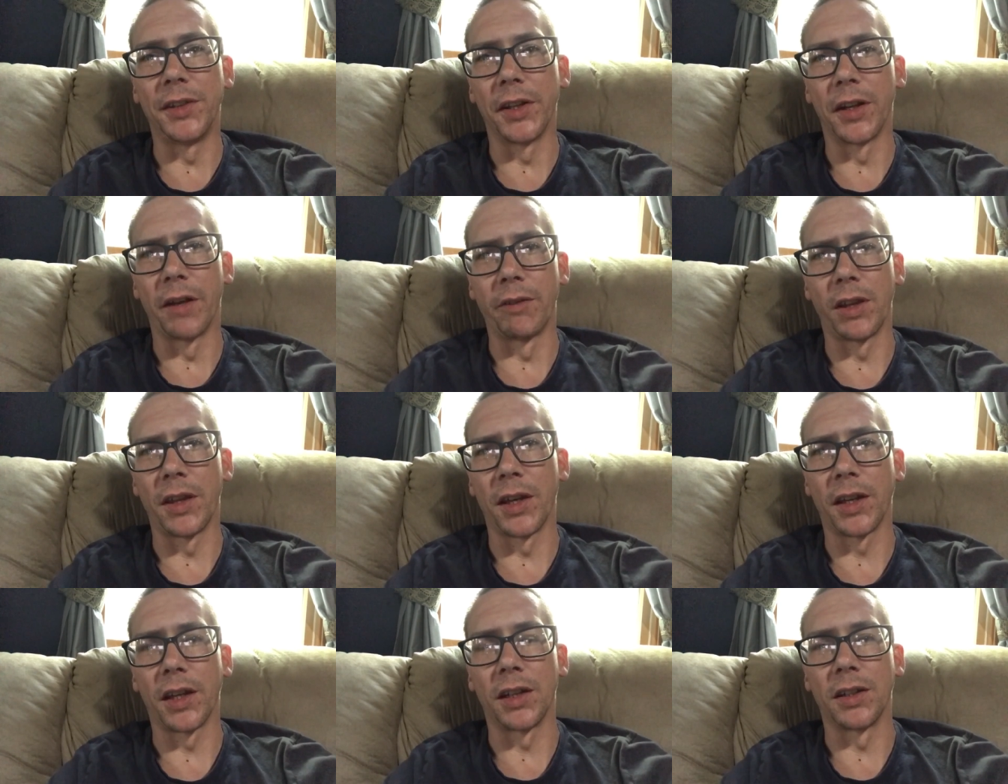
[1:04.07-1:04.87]
did
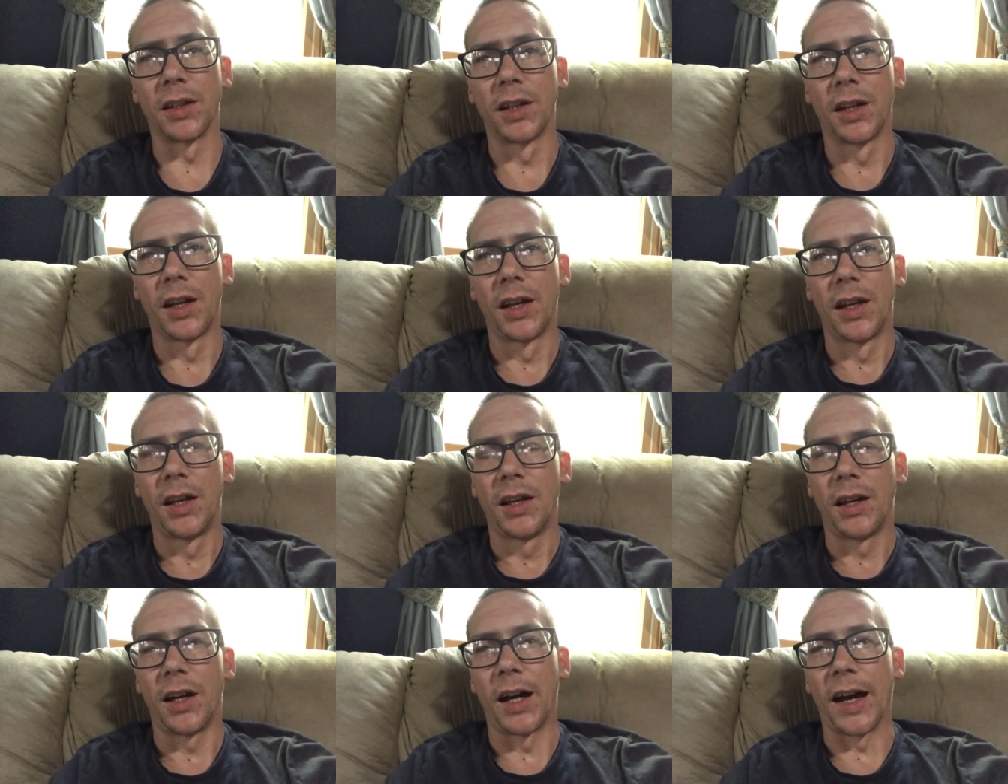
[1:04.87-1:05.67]
everything, and
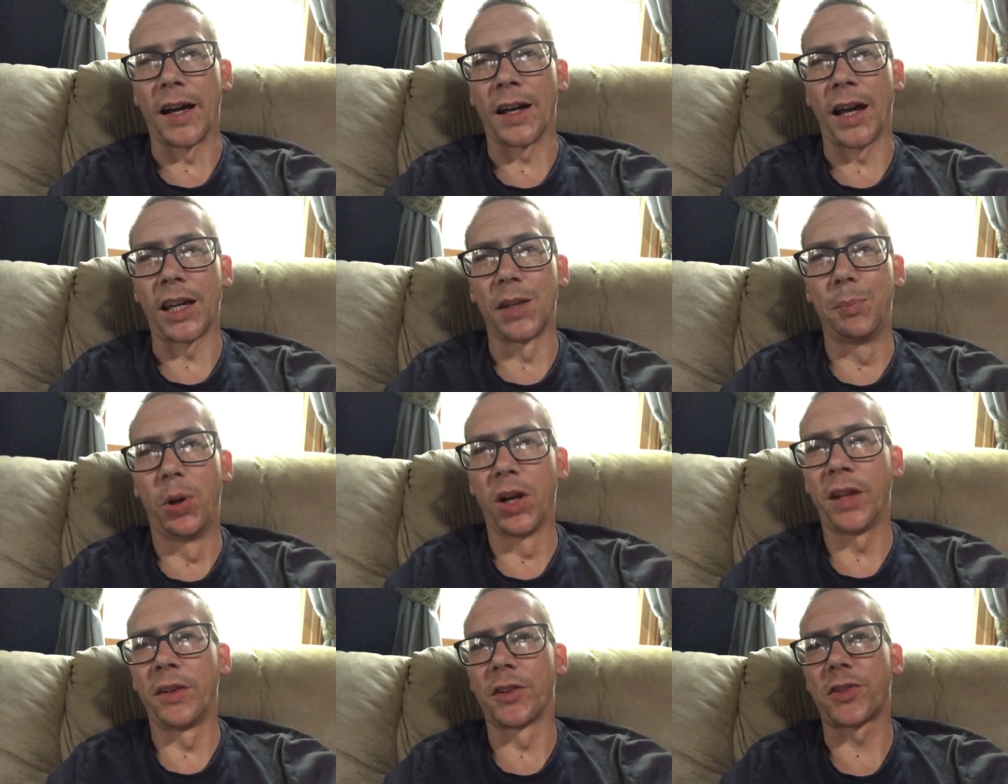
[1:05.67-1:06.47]
uh, I can
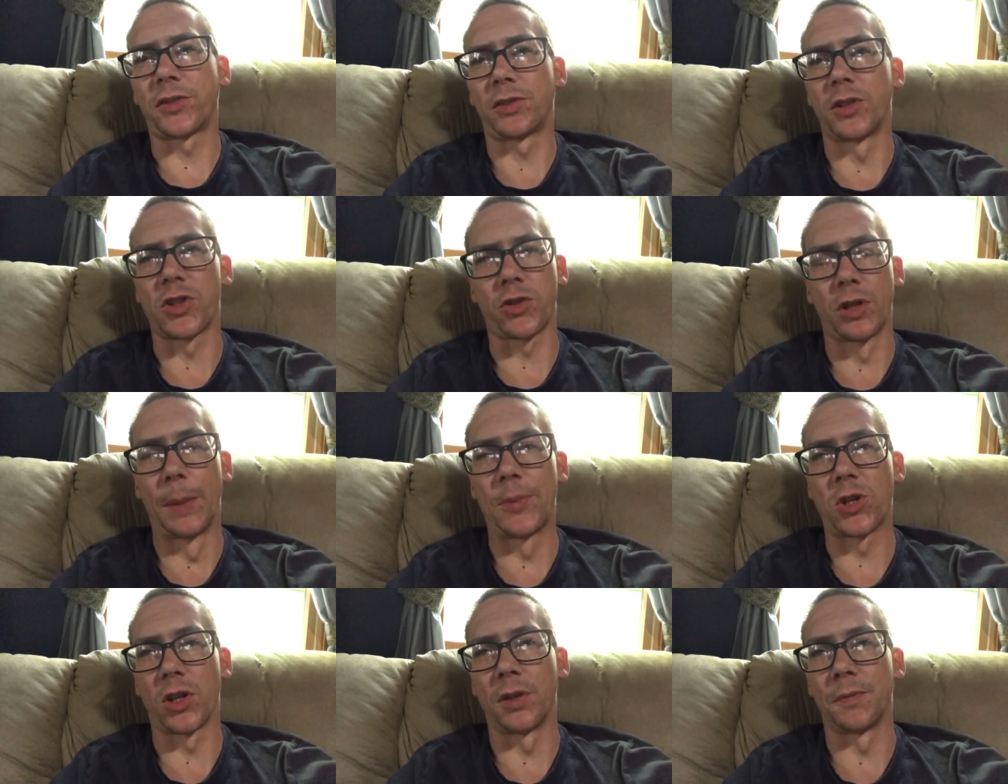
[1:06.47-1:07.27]
put in this
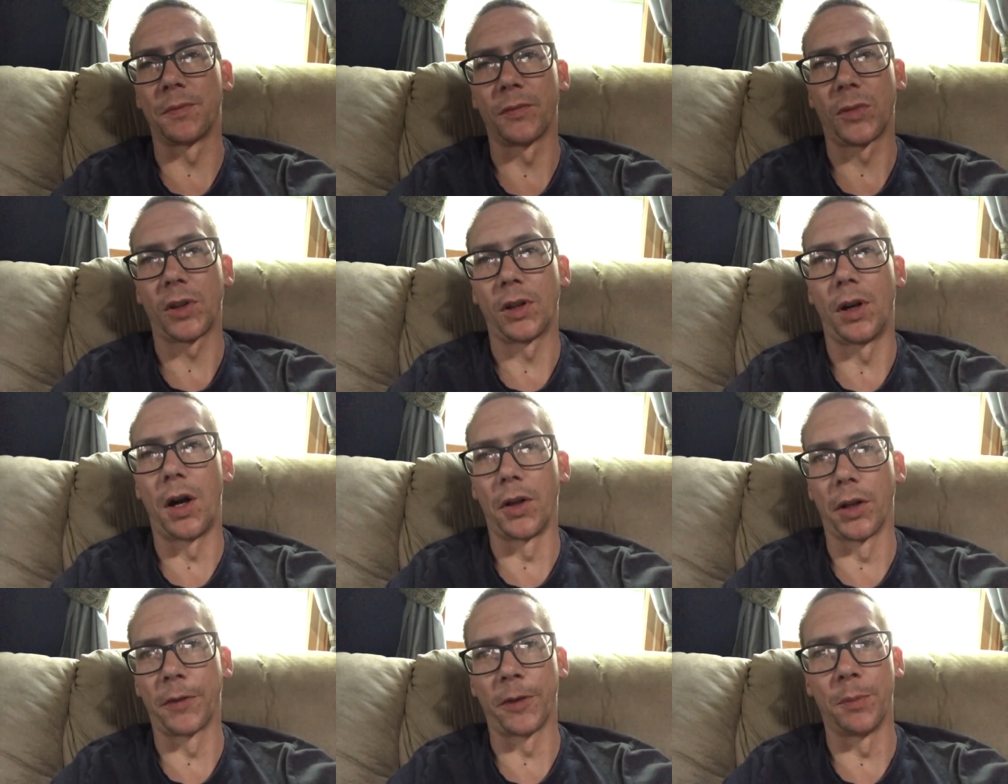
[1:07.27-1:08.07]
description
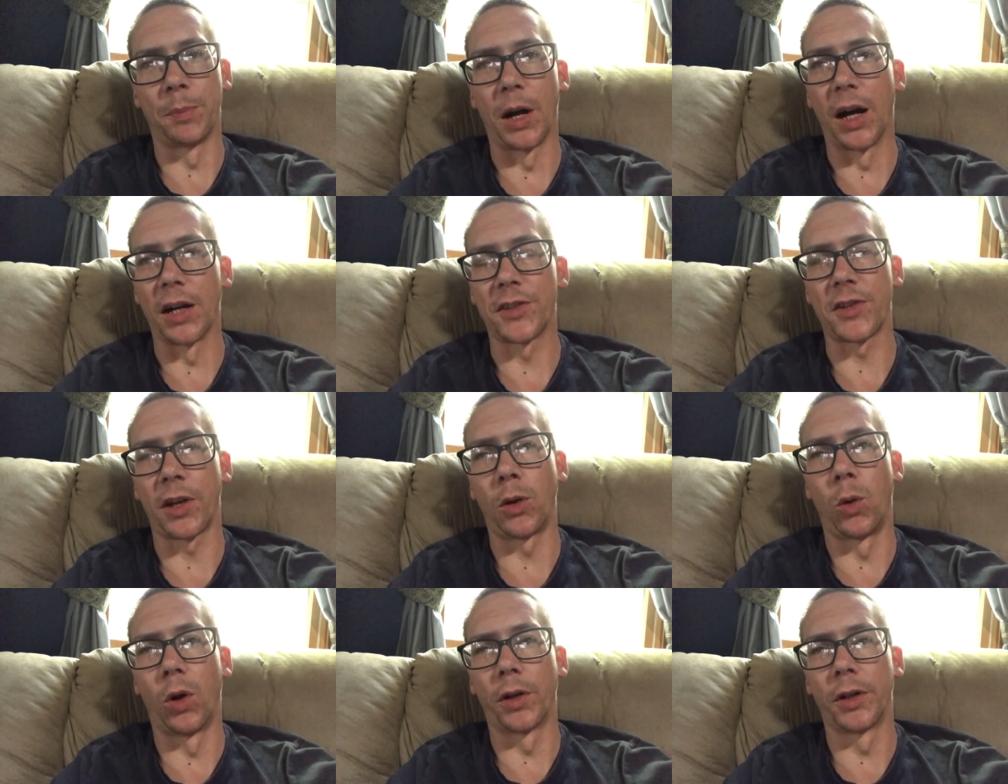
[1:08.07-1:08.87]
all the different parts I
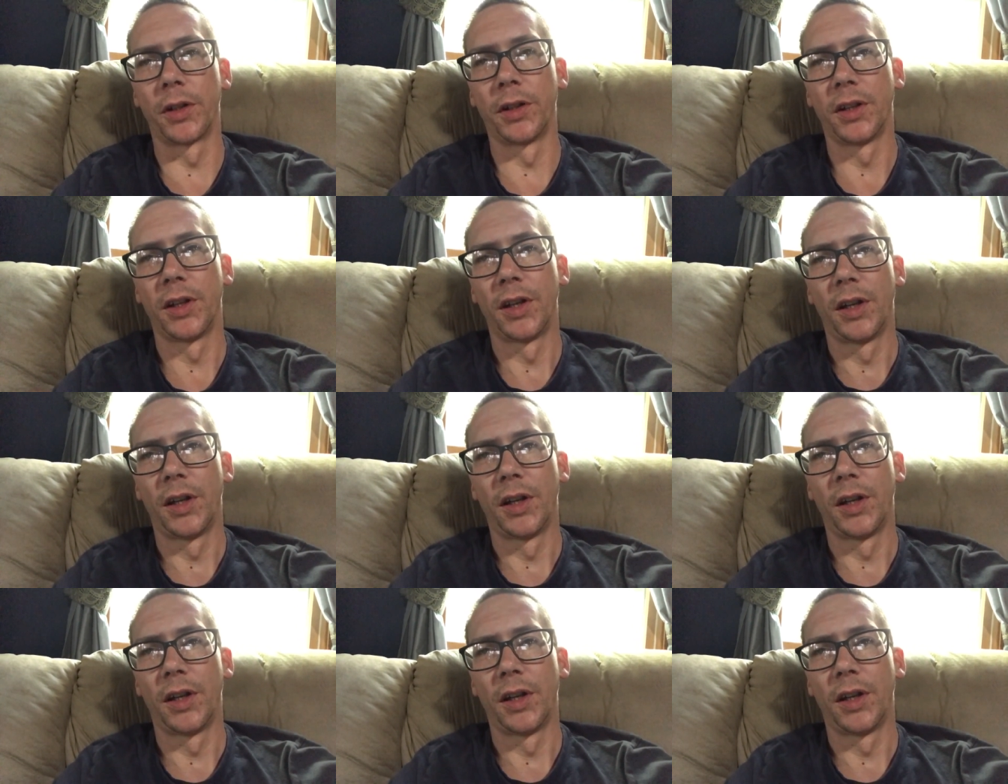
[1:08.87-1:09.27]
ordered.